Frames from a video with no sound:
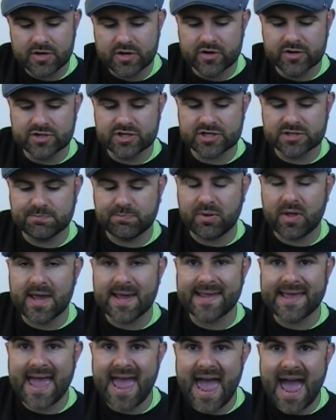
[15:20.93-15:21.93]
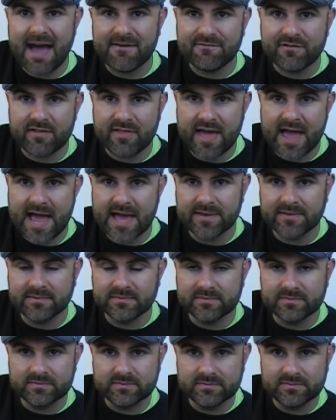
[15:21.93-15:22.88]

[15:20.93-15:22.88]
You're just playing half of that.